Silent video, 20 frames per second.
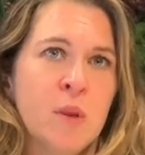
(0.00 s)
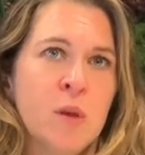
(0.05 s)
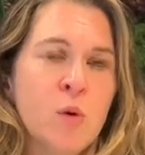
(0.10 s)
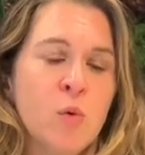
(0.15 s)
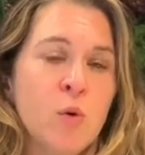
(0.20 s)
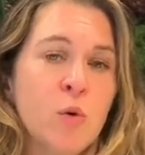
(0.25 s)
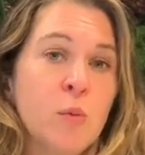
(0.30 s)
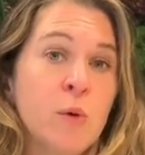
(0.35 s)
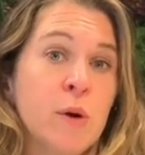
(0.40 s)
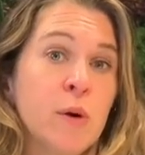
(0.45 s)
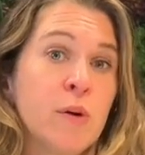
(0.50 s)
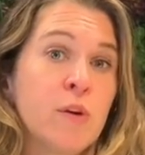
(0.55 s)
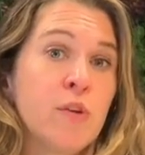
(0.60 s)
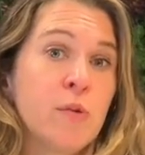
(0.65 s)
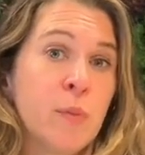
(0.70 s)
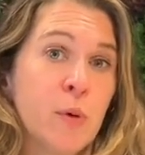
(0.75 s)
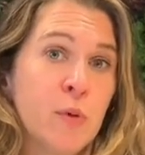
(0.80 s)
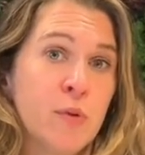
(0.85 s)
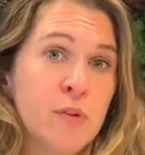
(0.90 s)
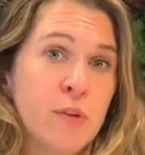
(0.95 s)
When we are
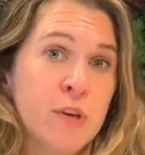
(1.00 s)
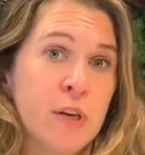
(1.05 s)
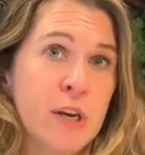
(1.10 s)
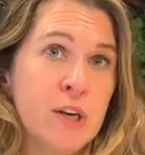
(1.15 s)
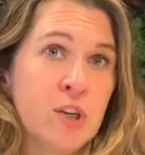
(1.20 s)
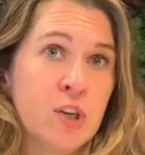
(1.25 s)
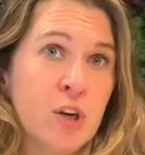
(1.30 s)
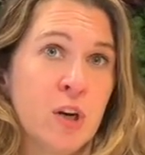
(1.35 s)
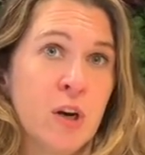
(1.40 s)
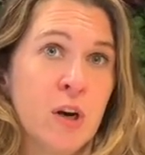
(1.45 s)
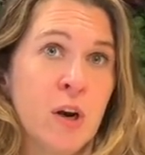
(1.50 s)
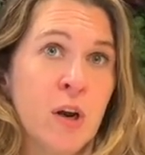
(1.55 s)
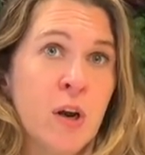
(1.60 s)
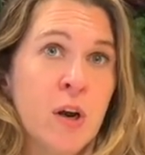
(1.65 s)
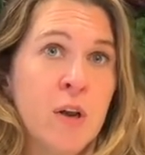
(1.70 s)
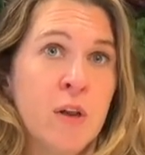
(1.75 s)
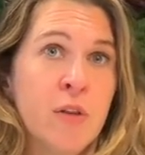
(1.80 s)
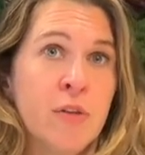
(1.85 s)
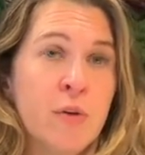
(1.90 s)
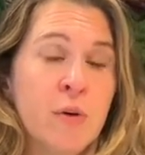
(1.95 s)
exposed to nature,
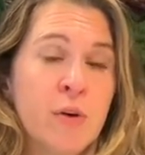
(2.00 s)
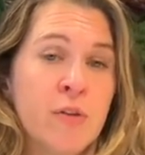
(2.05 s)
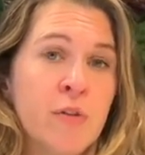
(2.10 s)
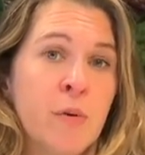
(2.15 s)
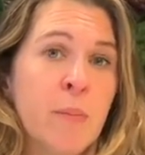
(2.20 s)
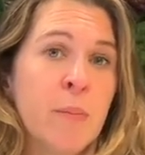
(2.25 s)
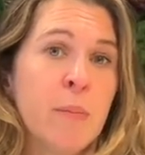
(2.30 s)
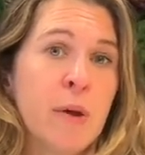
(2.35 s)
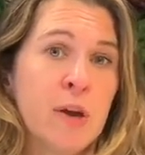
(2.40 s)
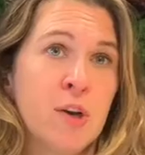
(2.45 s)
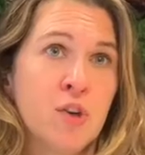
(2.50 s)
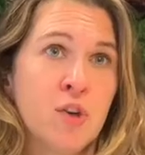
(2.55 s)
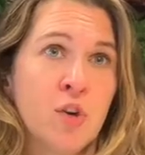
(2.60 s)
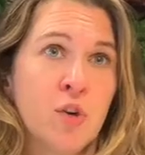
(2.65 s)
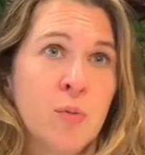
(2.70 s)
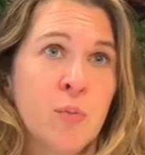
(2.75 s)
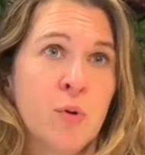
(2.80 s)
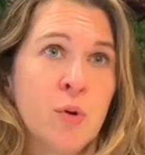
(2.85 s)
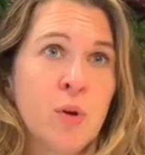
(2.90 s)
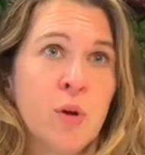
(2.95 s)
there is a
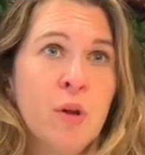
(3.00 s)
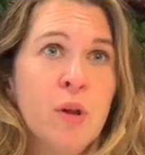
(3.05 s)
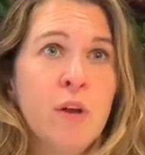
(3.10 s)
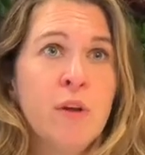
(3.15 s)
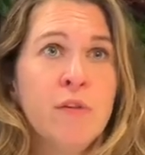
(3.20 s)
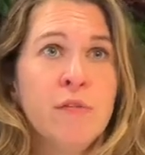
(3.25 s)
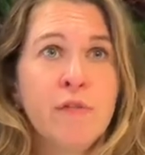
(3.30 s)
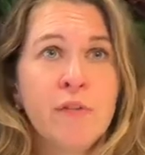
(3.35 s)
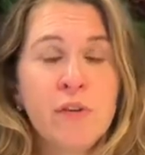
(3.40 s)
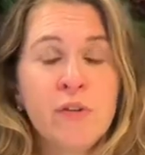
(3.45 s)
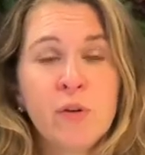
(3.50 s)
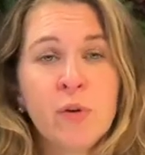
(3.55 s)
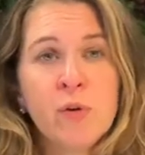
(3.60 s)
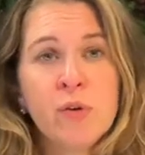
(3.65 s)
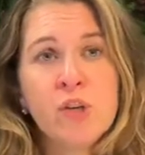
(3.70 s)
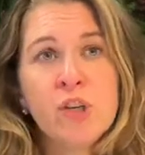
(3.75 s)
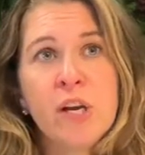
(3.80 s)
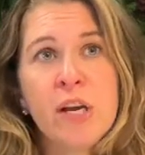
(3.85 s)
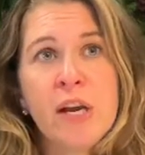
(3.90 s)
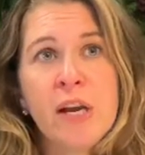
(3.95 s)
measurable physical
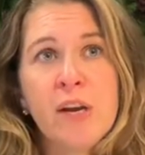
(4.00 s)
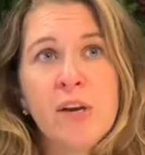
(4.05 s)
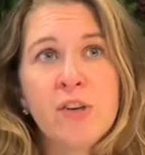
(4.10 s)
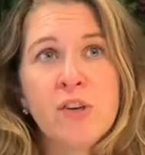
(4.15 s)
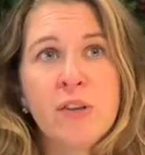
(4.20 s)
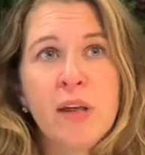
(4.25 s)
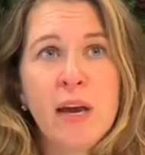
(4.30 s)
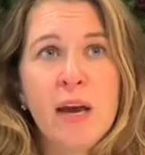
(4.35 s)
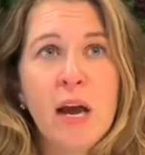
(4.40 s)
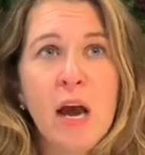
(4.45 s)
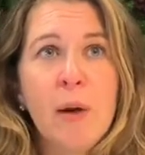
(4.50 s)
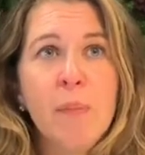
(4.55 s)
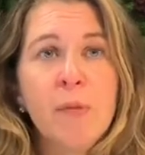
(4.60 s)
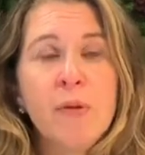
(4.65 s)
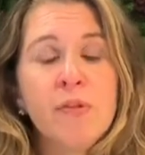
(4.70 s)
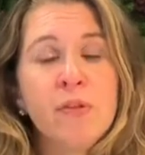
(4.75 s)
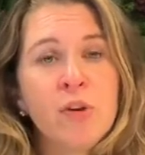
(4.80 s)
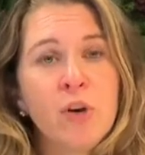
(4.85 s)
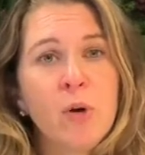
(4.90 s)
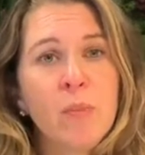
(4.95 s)
change that
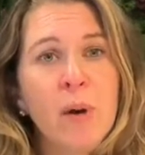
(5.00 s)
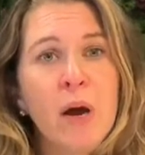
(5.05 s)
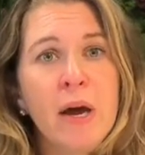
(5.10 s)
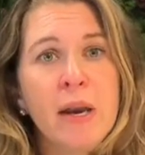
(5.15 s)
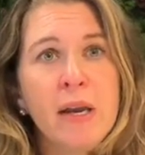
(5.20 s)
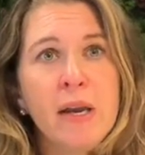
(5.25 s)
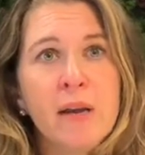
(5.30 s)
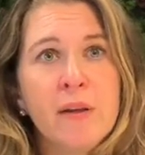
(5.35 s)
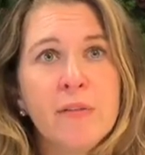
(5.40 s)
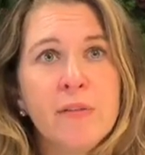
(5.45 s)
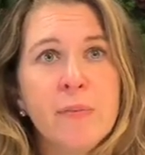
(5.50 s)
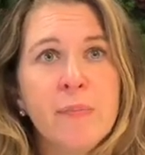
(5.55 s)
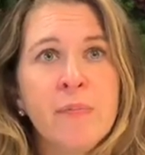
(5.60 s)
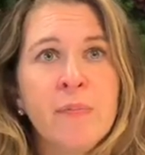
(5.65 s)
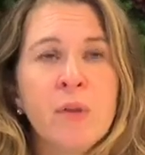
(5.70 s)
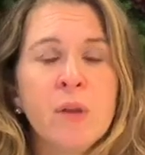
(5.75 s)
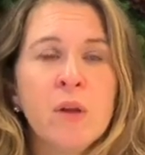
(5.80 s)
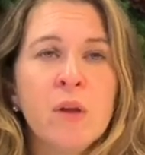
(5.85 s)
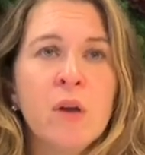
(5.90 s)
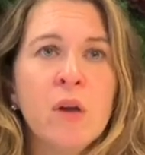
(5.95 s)
happens in our bodies.
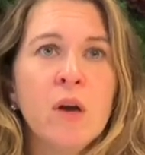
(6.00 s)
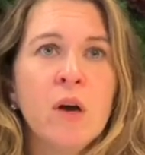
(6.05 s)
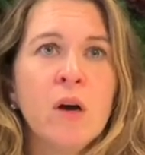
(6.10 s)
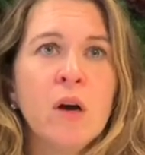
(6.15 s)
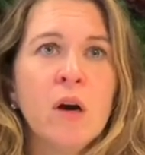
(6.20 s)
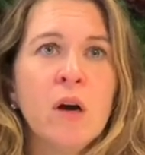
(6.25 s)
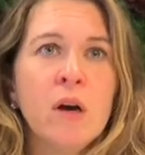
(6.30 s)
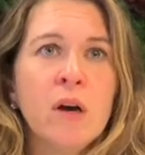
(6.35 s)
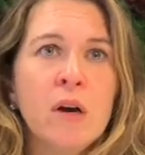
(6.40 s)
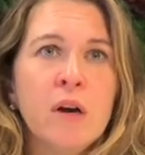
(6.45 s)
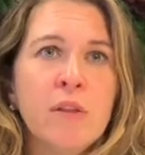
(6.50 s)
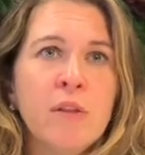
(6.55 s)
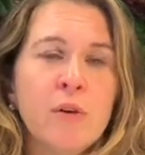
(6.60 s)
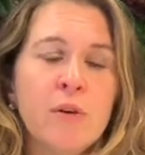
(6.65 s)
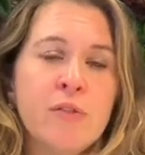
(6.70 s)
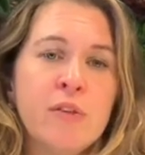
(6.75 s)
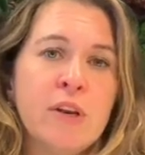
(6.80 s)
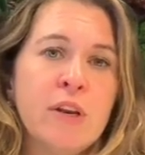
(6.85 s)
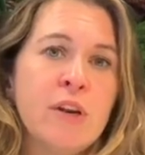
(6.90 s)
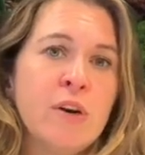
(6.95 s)

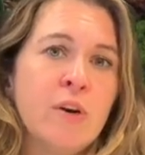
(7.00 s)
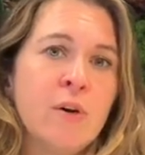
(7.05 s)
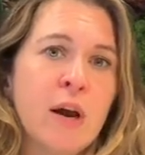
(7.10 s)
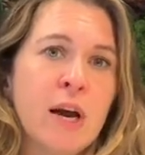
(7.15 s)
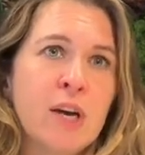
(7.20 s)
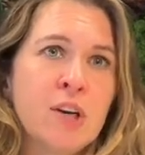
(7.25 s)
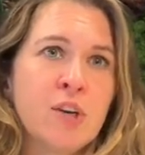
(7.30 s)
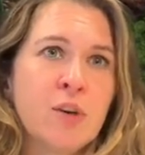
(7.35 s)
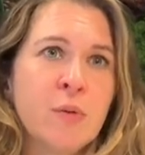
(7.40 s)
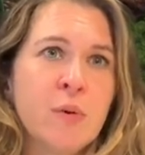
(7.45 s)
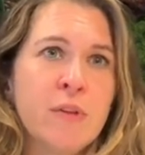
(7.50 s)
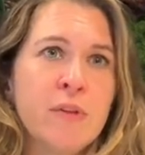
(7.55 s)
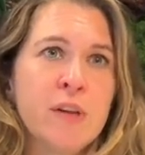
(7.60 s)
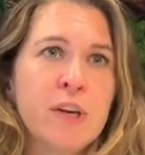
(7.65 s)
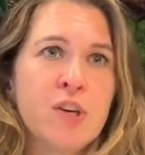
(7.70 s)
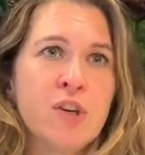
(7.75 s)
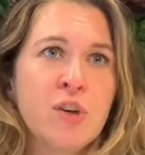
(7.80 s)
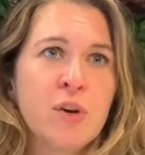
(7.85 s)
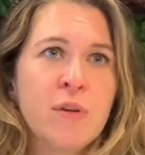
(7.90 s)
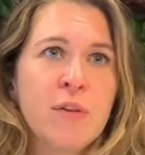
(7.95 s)
There's an interaction with
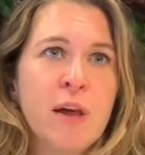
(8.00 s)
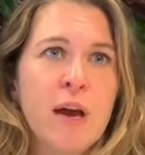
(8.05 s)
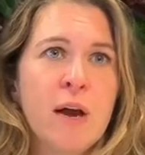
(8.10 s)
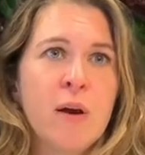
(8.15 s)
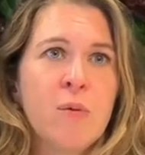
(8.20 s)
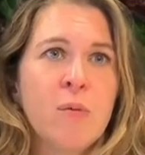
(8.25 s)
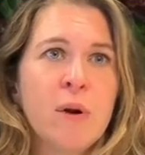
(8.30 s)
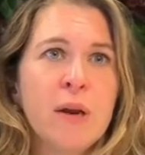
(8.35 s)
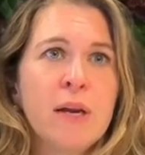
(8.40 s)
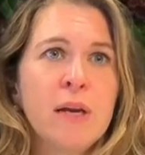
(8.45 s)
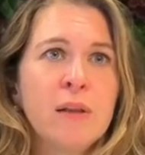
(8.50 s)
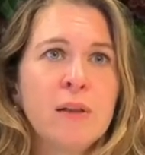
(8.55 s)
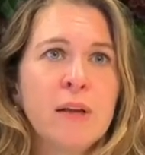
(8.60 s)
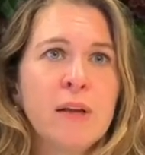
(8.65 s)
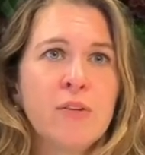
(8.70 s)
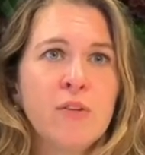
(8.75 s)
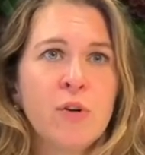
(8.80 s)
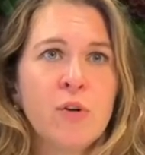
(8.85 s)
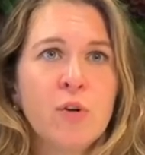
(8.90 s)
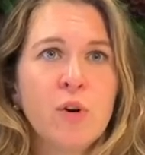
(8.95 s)
nature that
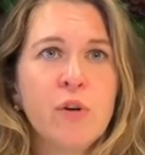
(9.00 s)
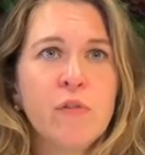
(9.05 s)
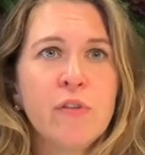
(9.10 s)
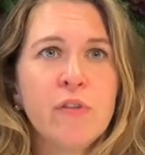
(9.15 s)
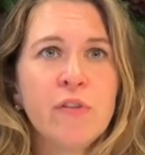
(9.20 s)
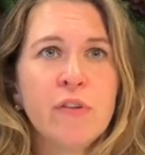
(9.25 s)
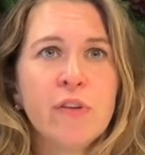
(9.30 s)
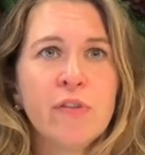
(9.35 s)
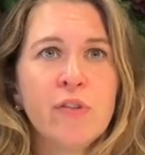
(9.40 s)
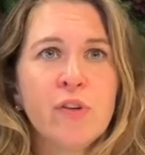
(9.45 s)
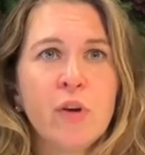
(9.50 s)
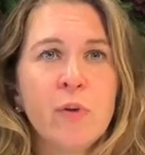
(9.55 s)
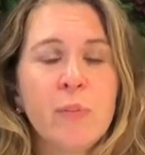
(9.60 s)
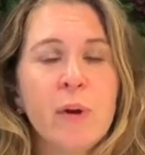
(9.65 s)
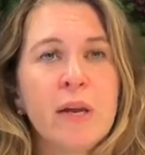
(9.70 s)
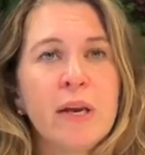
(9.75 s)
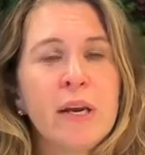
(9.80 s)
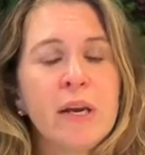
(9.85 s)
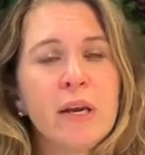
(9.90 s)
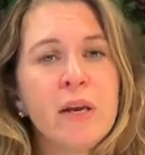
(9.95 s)
regulates our nervous system,
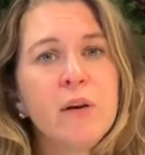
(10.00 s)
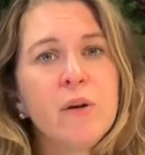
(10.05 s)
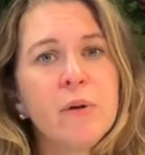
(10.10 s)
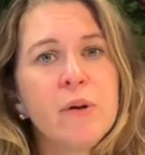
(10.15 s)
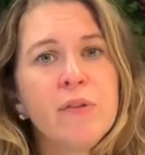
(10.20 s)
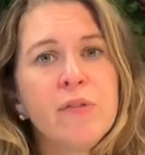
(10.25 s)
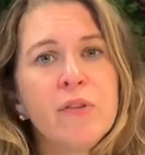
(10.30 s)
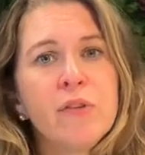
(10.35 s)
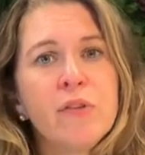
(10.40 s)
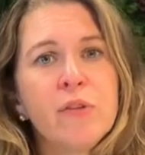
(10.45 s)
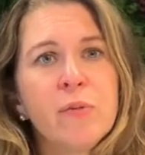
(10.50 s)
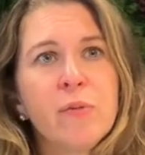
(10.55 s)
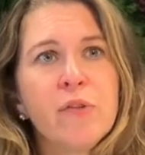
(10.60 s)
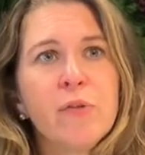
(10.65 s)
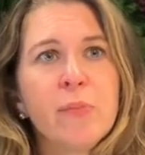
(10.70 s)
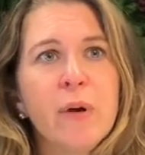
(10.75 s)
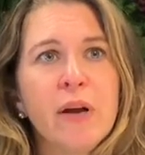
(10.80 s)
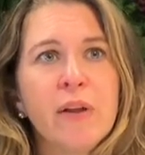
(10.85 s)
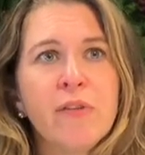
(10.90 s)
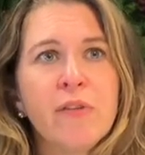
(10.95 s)
and it increases the
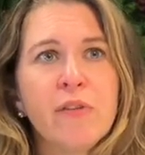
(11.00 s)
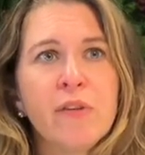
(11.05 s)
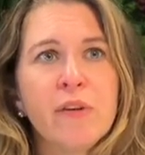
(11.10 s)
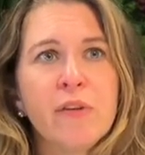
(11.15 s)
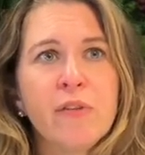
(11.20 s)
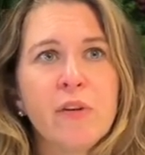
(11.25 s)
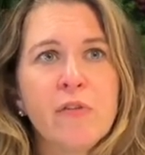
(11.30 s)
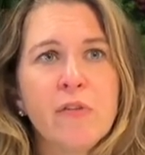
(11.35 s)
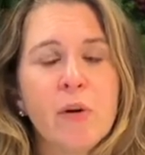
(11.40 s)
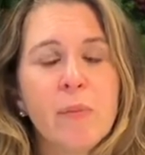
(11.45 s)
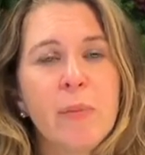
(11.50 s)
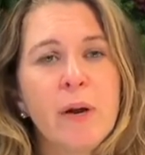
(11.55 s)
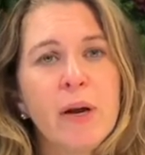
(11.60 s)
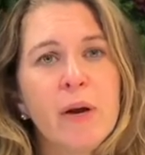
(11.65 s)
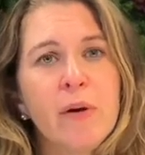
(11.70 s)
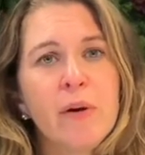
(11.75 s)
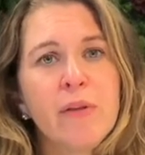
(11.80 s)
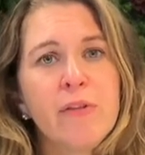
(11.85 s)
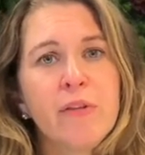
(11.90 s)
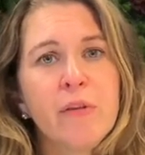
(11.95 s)
responses of our
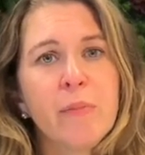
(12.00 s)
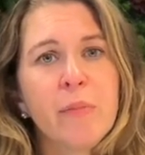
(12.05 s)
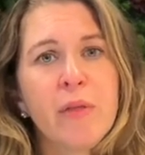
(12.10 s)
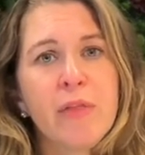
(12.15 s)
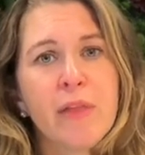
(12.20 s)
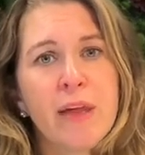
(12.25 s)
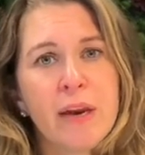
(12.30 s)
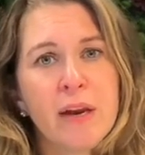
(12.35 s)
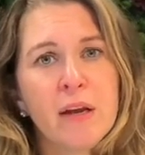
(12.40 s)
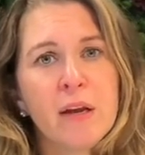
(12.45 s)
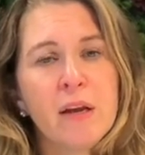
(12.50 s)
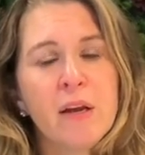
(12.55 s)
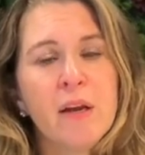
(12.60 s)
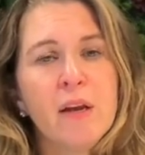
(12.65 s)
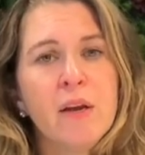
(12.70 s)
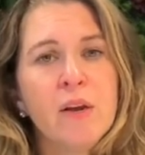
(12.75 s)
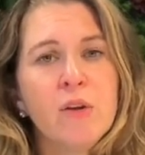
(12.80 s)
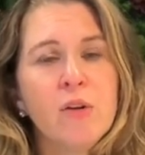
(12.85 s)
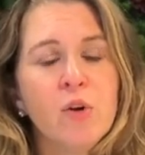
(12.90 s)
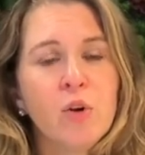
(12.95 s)
parasympathetic
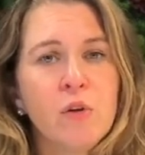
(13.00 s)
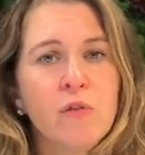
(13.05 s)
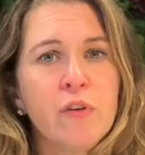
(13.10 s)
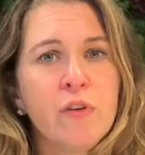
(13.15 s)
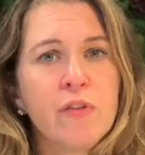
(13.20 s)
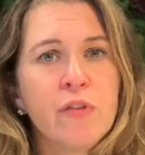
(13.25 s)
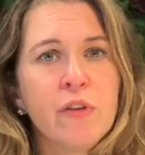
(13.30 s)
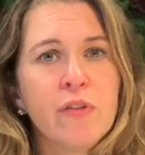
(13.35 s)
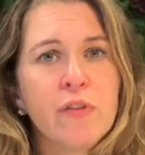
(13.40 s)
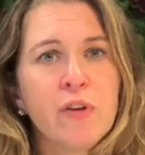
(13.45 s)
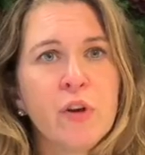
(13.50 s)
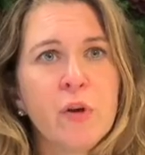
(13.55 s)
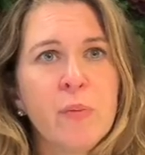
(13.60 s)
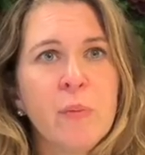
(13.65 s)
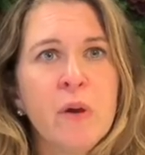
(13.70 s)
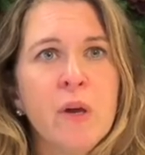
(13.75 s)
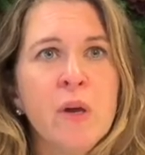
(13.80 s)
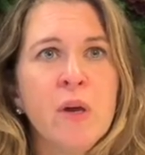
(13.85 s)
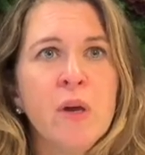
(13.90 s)
nervous system,